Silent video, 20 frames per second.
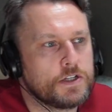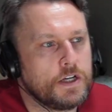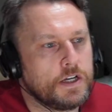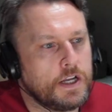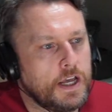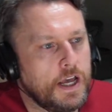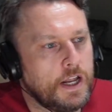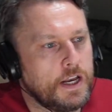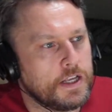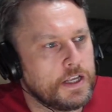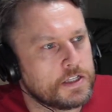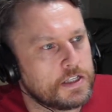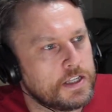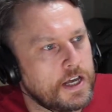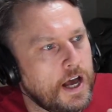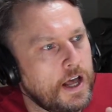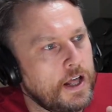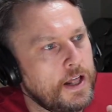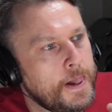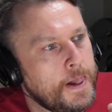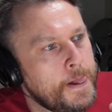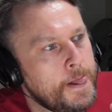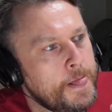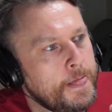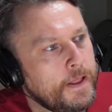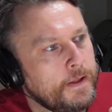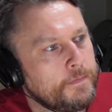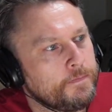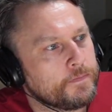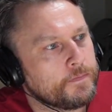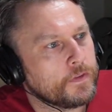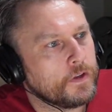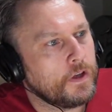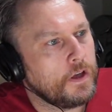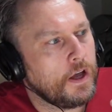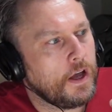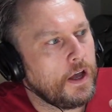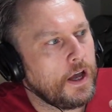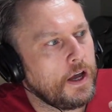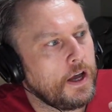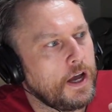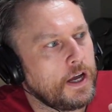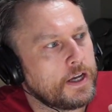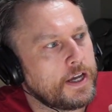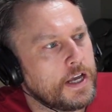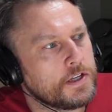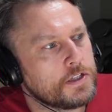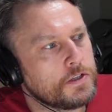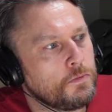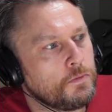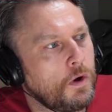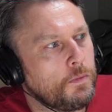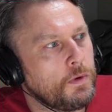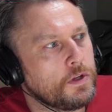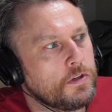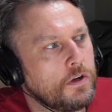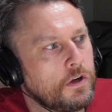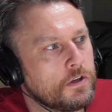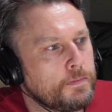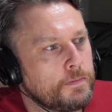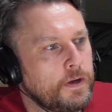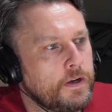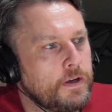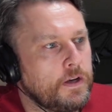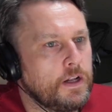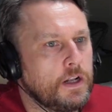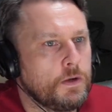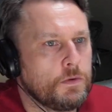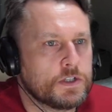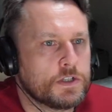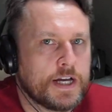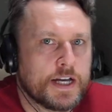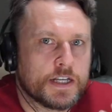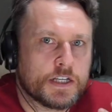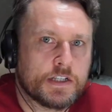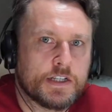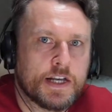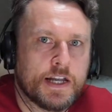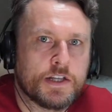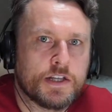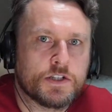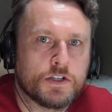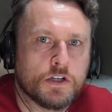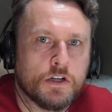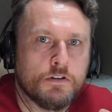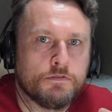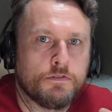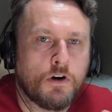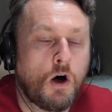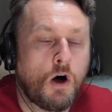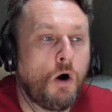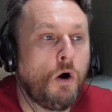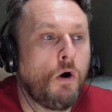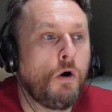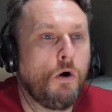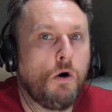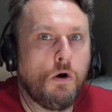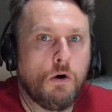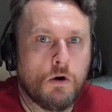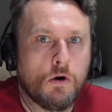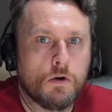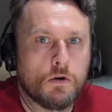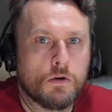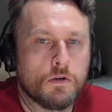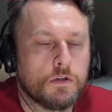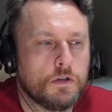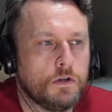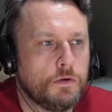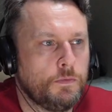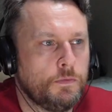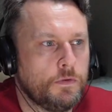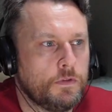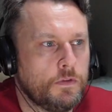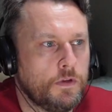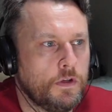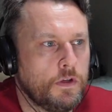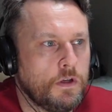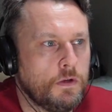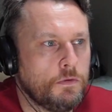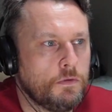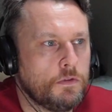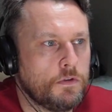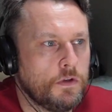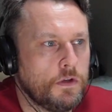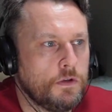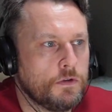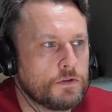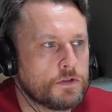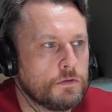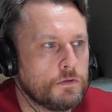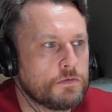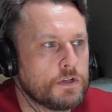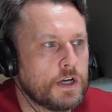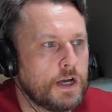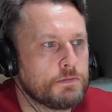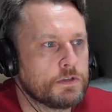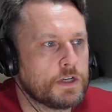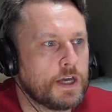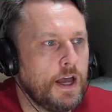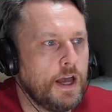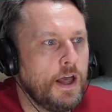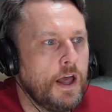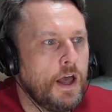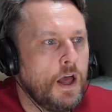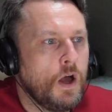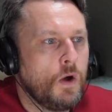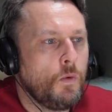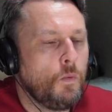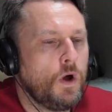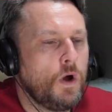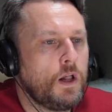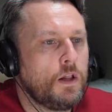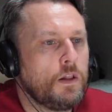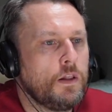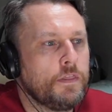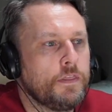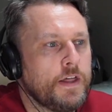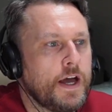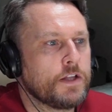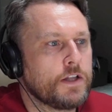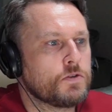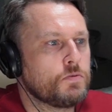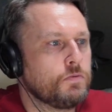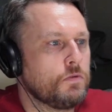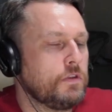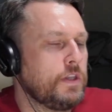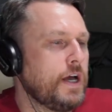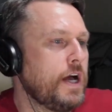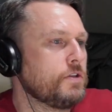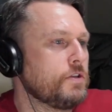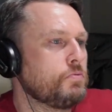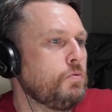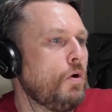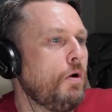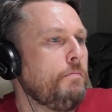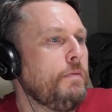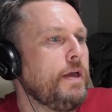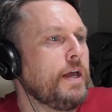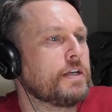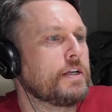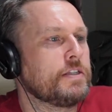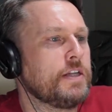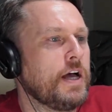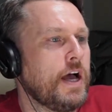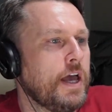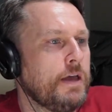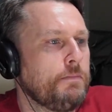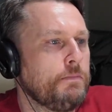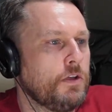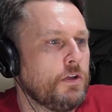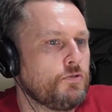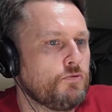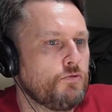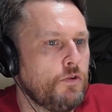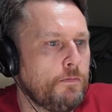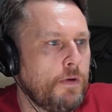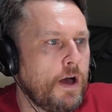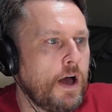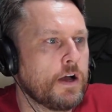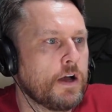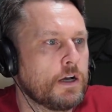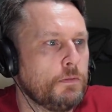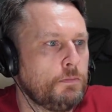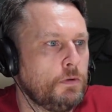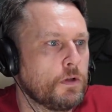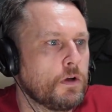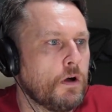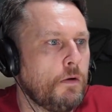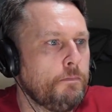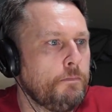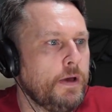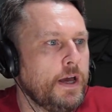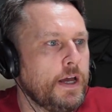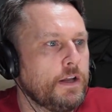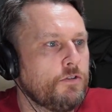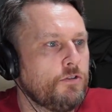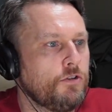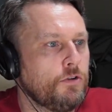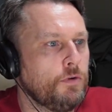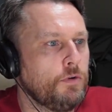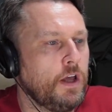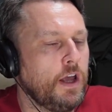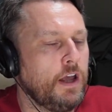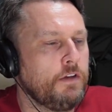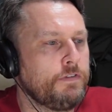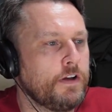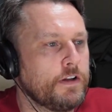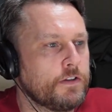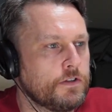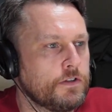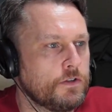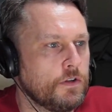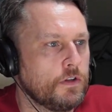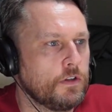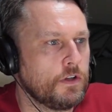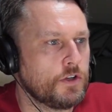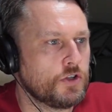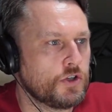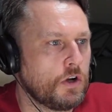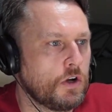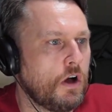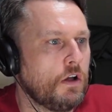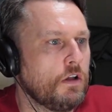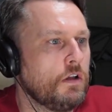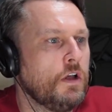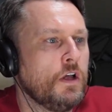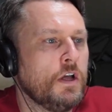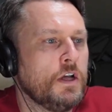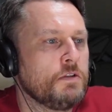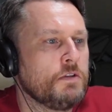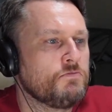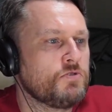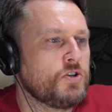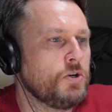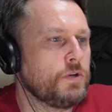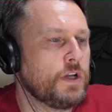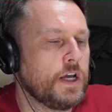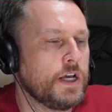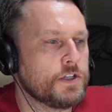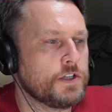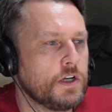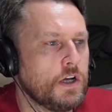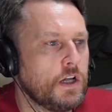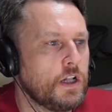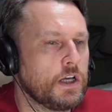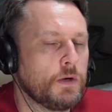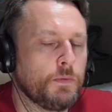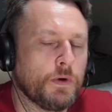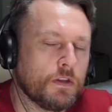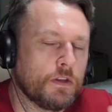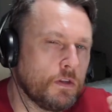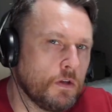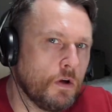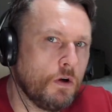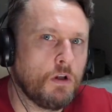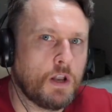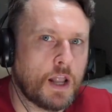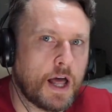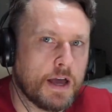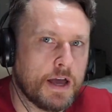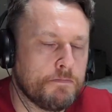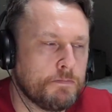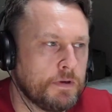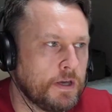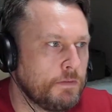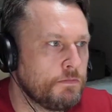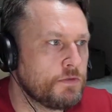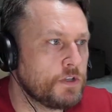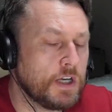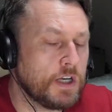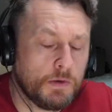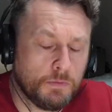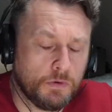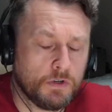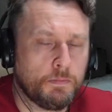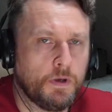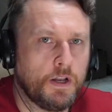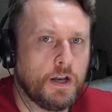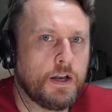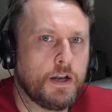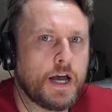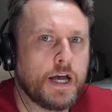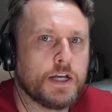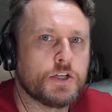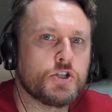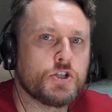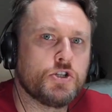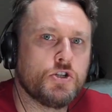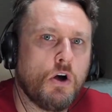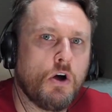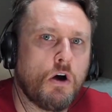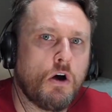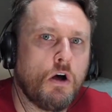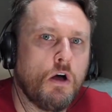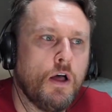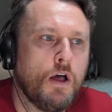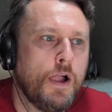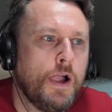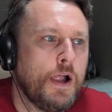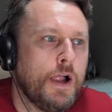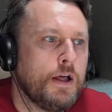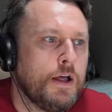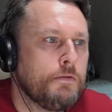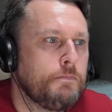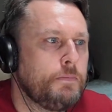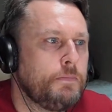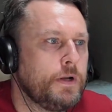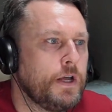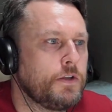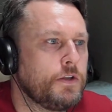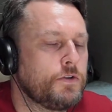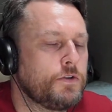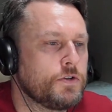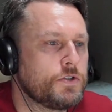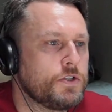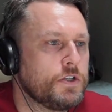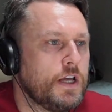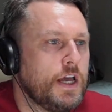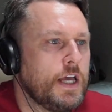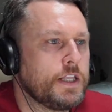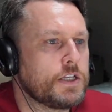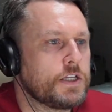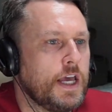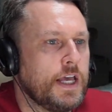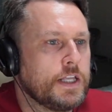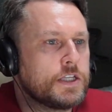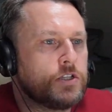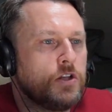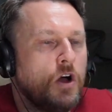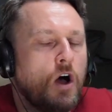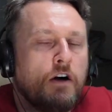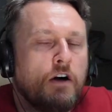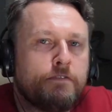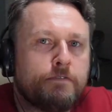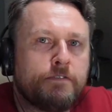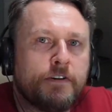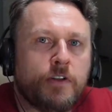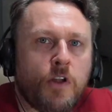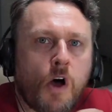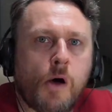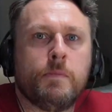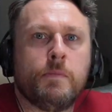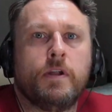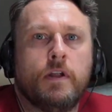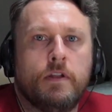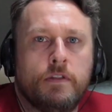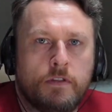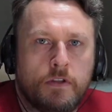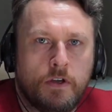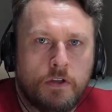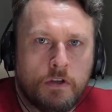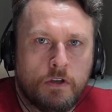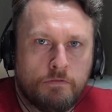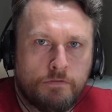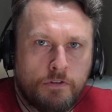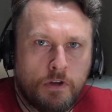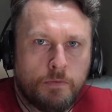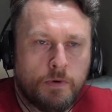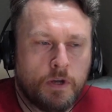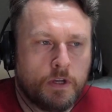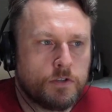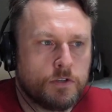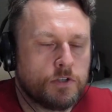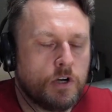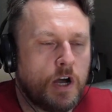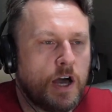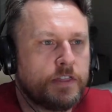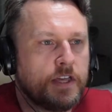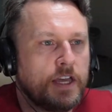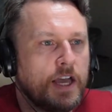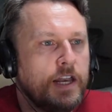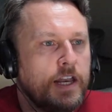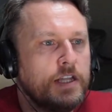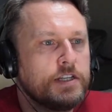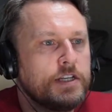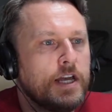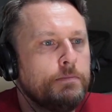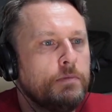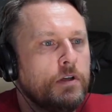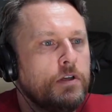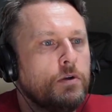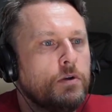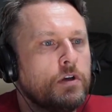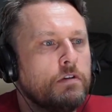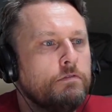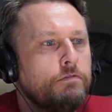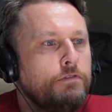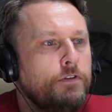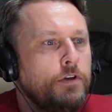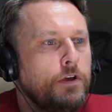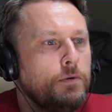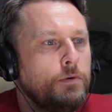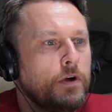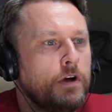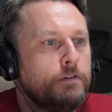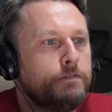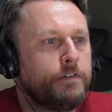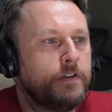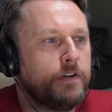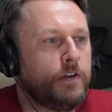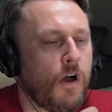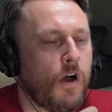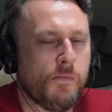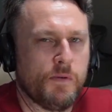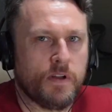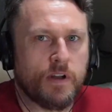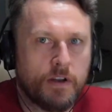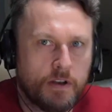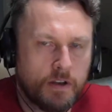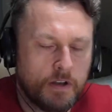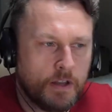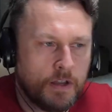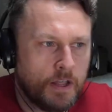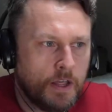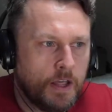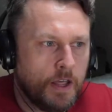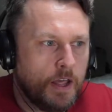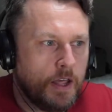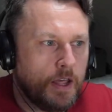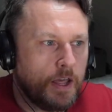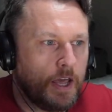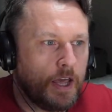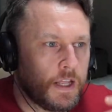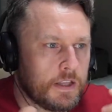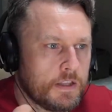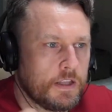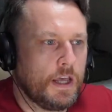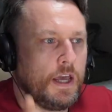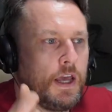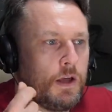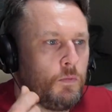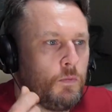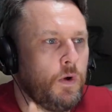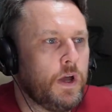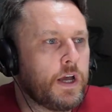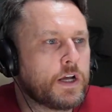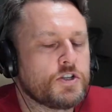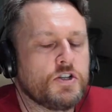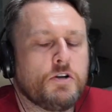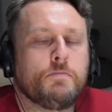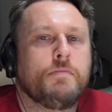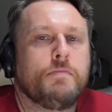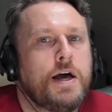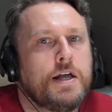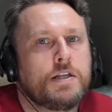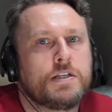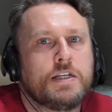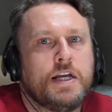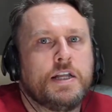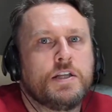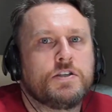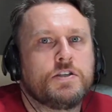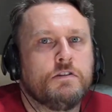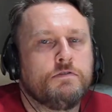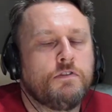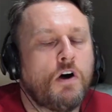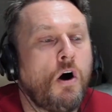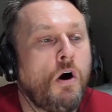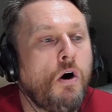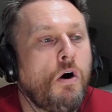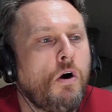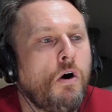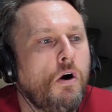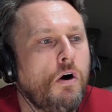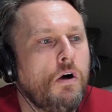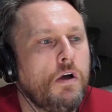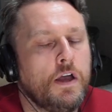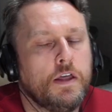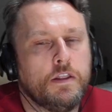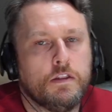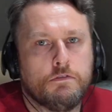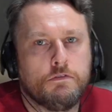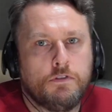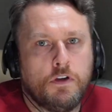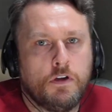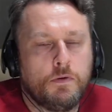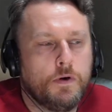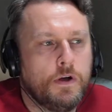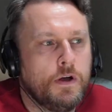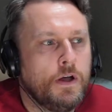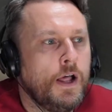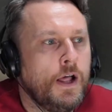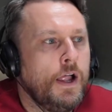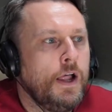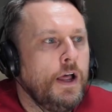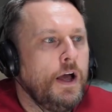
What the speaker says: And it's that, I guess what we talked about earlier was that sense of awe that you sometimes get. Well, that's what makes that image remarkable compared to if I'd done the shot 2 days earlier with no light beams. It would have been a nice shot, but it's not a phenomenon that you're viewing. So I think anytime that you can view a phenomenon, it wakes up that sense of awe in the viewer.